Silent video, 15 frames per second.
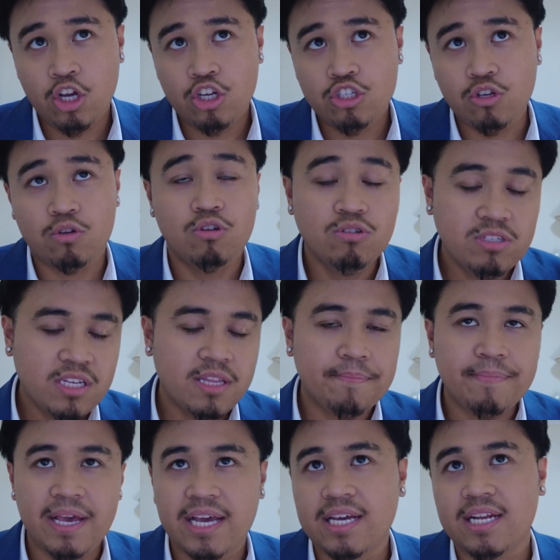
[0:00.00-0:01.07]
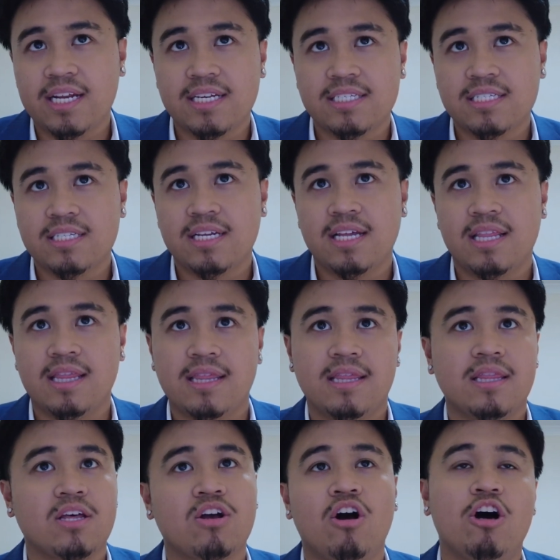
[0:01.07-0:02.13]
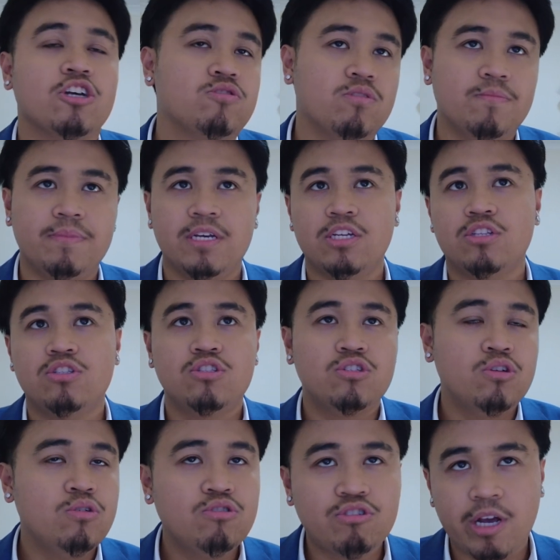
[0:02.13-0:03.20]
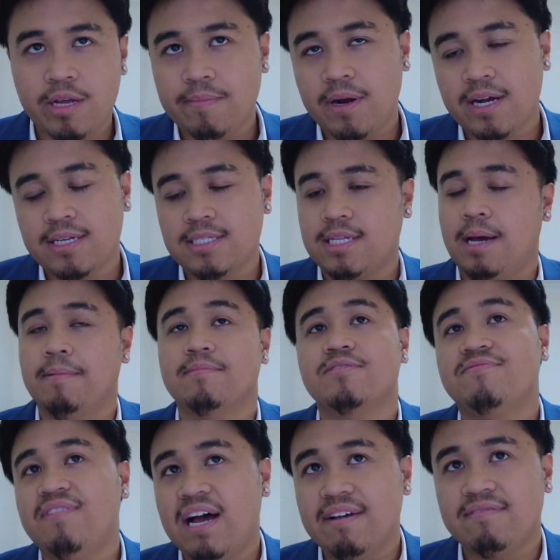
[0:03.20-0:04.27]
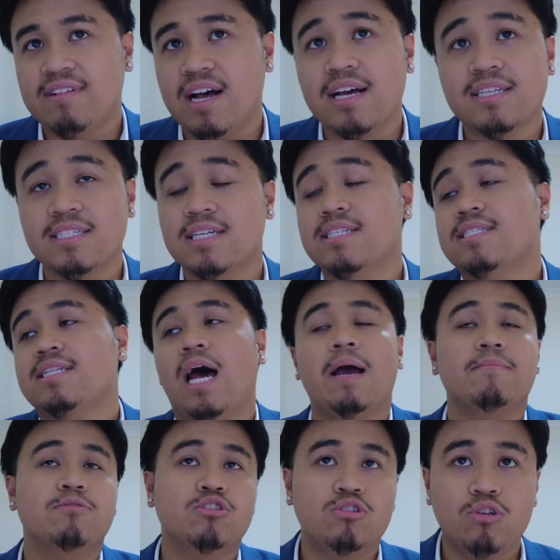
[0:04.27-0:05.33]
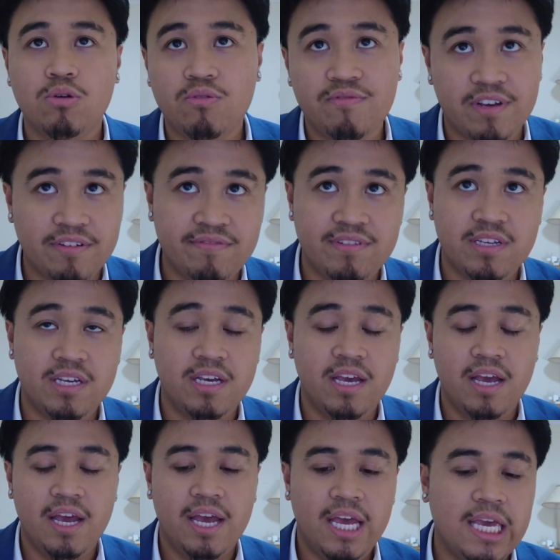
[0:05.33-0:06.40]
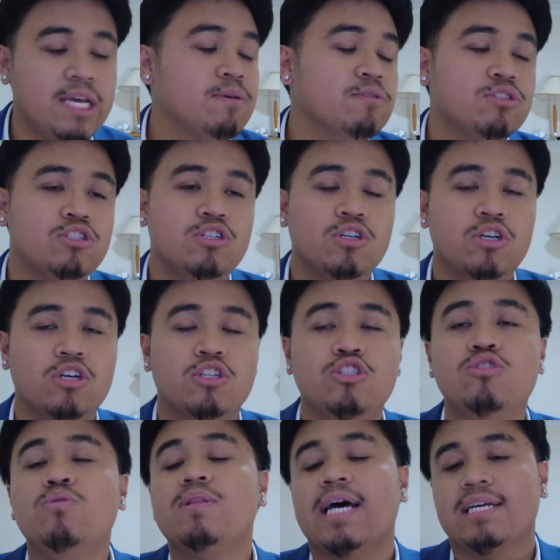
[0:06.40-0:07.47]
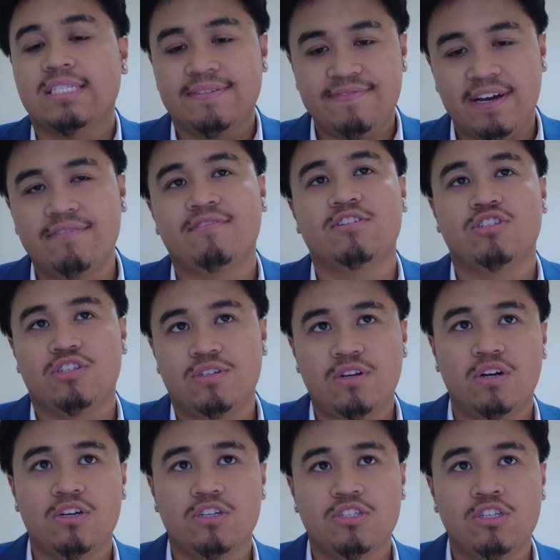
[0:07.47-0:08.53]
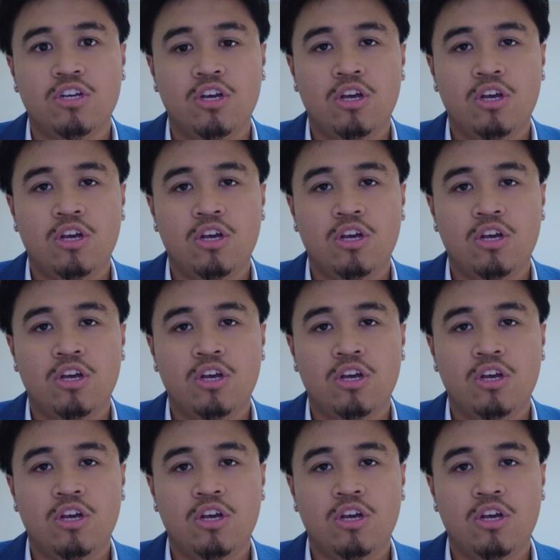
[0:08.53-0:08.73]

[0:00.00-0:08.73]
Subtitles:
So using the pick list, the cost would be 2 trademarks times 5 classes times 250 equals to $2,500.